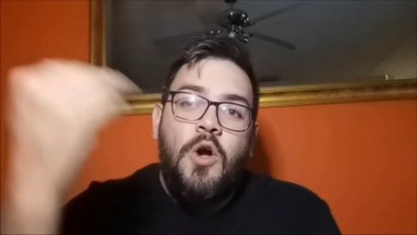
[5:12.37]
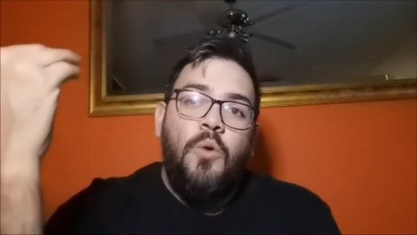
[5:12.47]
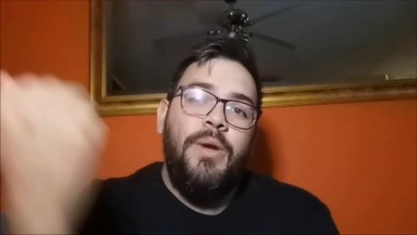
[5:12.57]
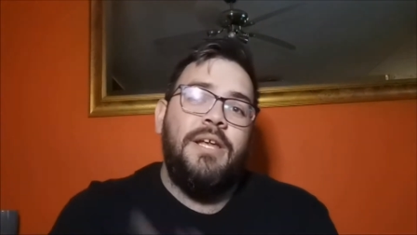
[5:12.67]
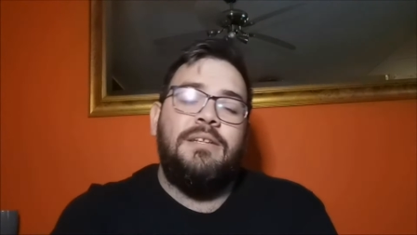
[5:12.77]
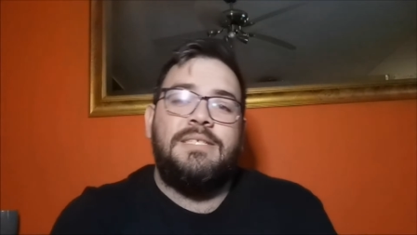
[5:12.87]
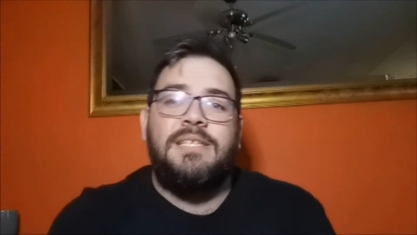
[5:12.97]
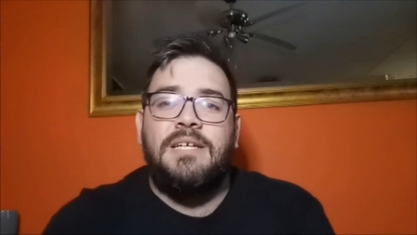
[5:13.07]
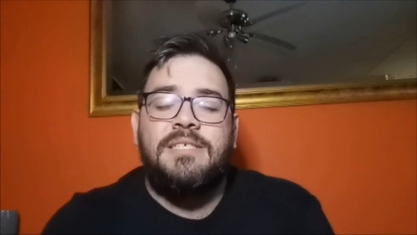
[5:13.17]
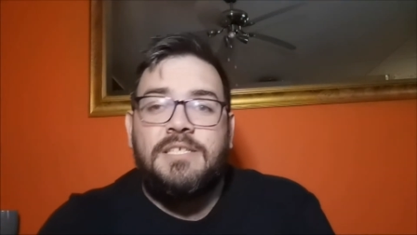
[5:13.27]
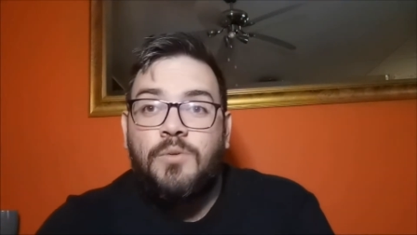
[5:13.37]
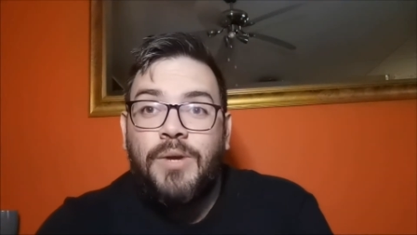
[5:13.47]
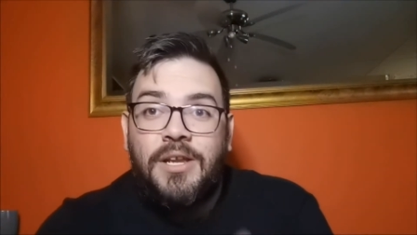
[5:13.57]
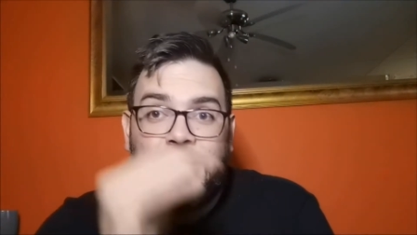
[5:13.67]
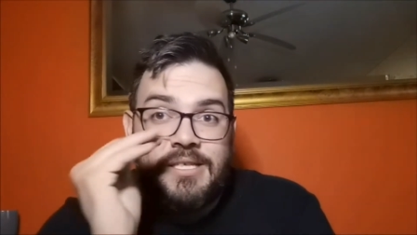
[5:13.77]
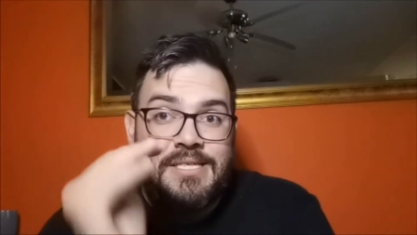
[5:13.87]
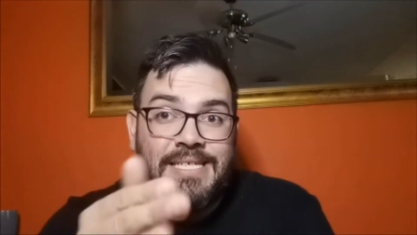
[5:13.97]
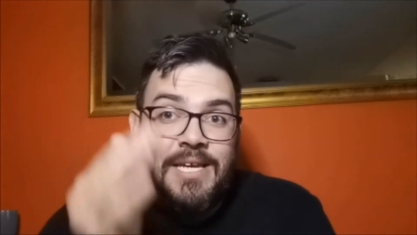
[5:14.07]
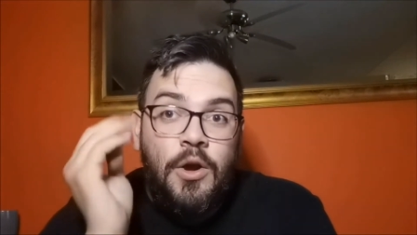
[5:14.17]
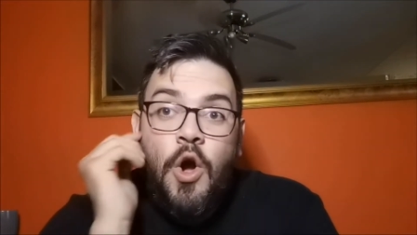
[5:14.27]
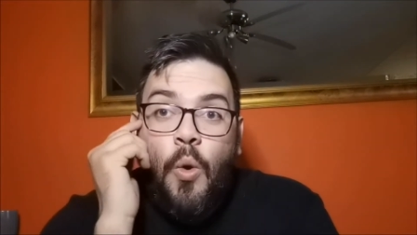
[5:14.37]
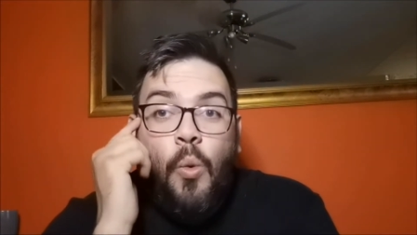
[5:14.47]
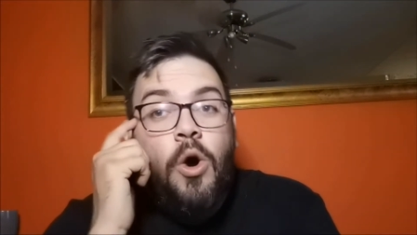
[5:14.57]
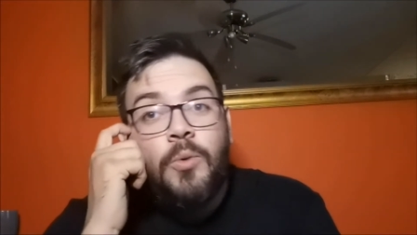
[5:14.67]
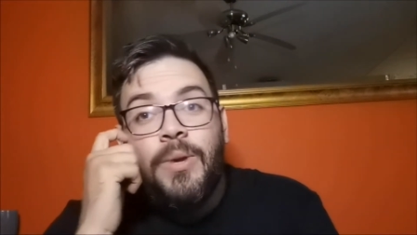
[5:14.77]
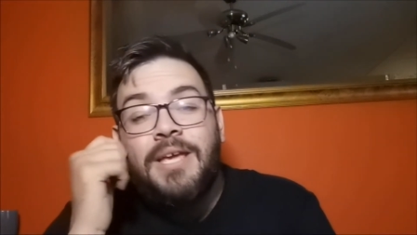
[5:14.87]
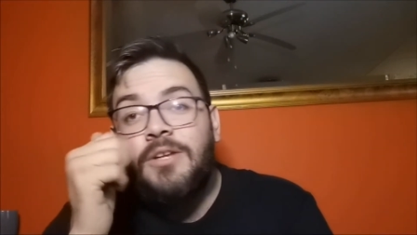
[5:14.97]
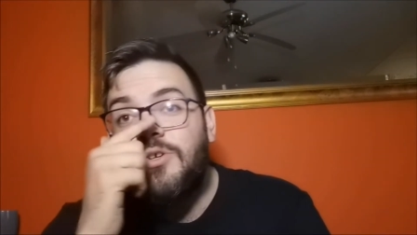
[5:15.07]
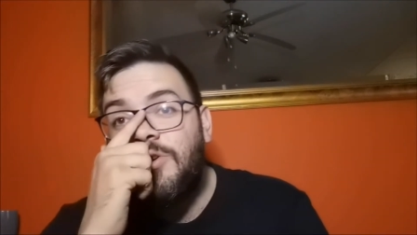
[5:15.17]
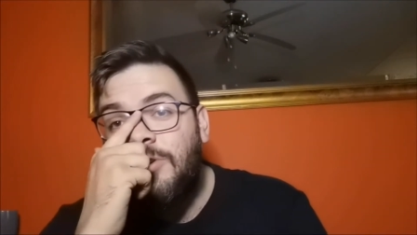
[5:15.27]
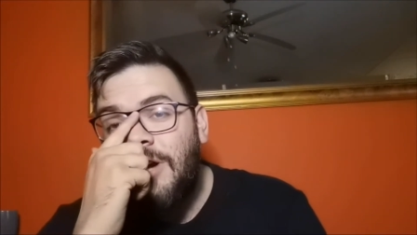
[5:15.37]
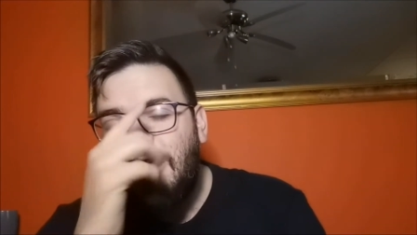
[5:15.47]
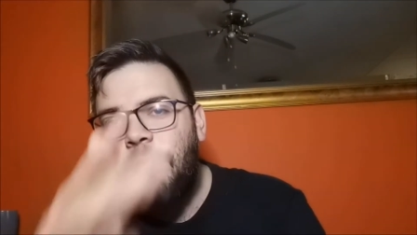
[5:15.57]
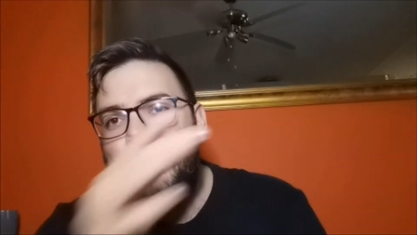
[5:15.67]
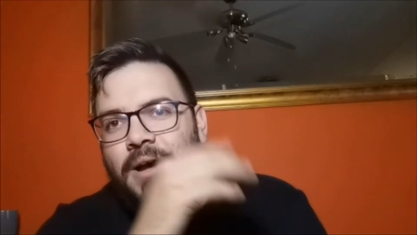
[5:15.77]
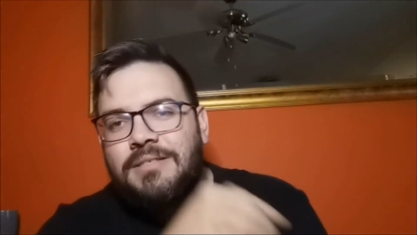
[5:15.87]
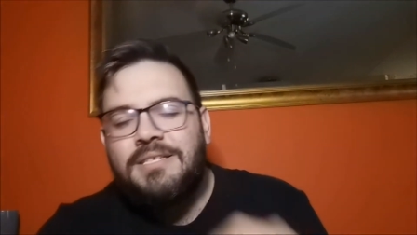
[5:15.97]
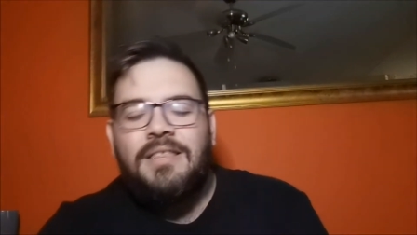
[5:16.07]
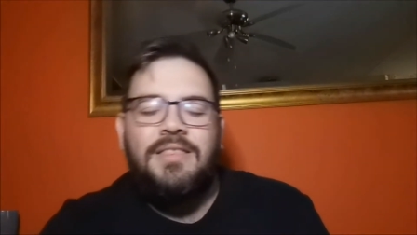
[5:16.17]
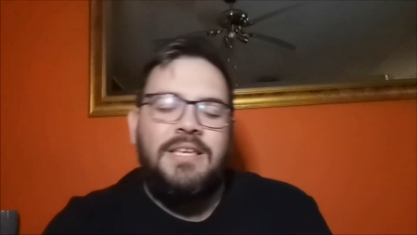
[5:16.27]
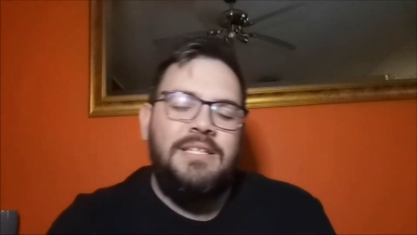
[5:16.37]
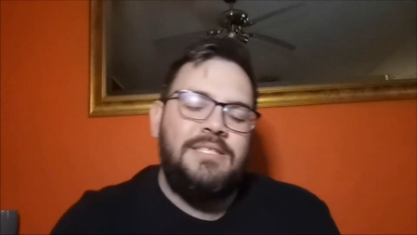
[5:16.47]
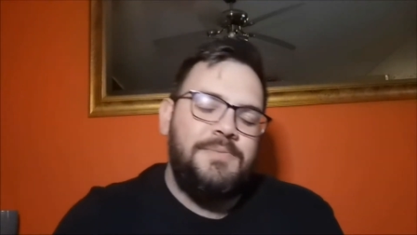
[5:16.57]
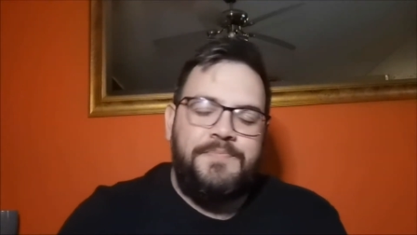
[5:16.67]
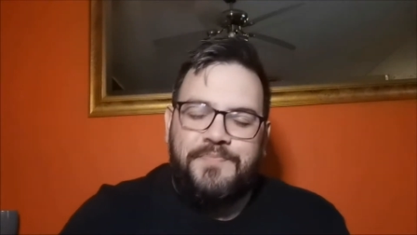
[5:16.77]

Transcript: We're going to discuss this, so we're going to see what we can do about these